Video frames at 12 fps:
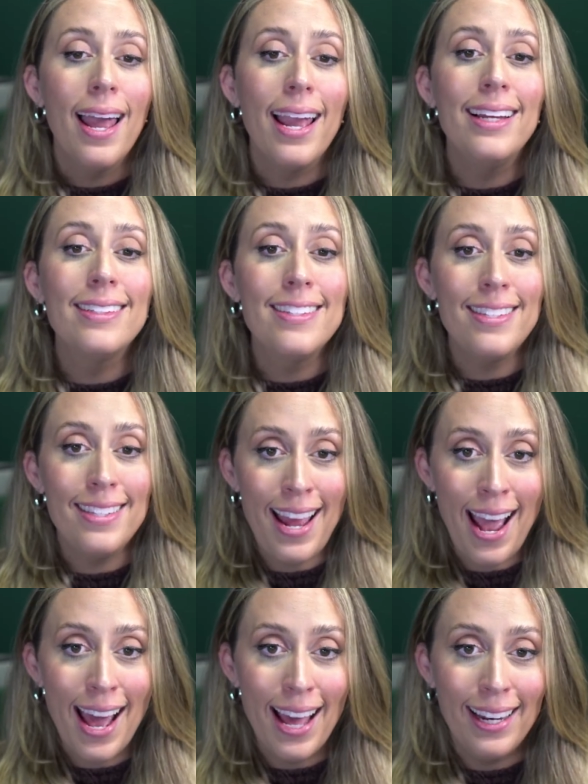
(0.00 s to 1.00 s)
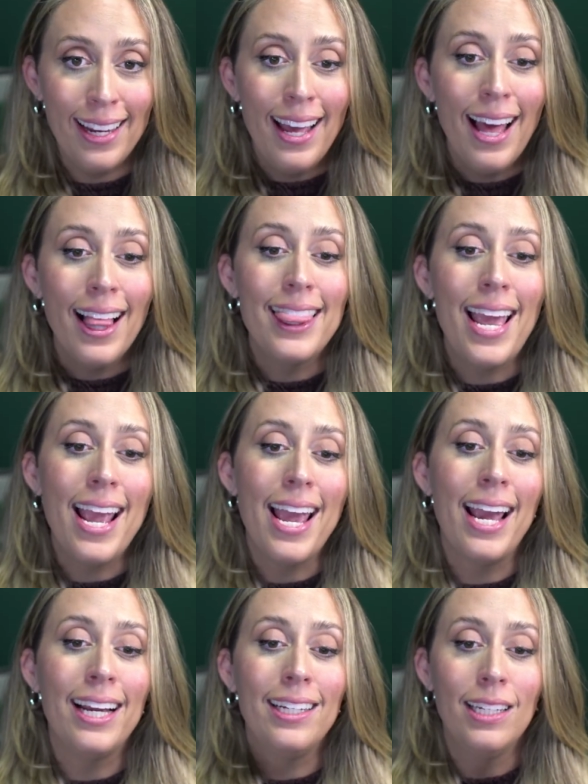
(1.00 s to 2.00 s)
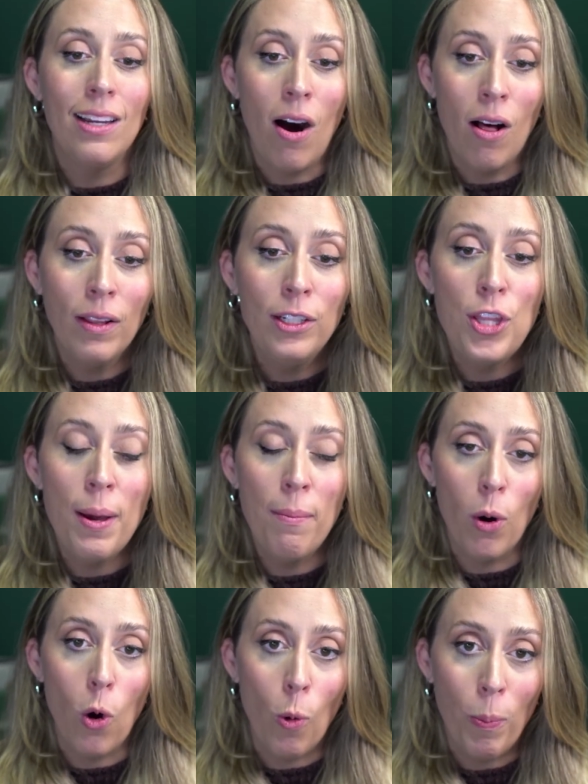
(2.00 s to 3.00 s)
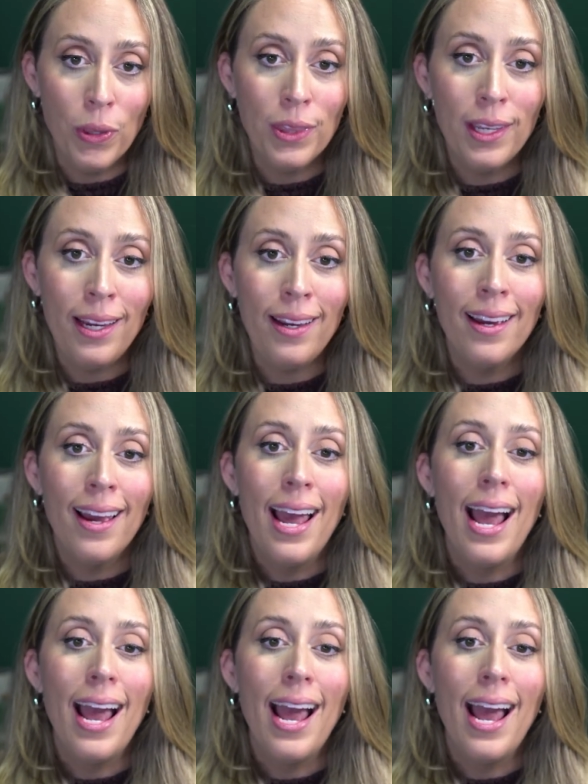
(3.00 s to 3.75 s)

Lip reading: Instead, they acknowledge them openly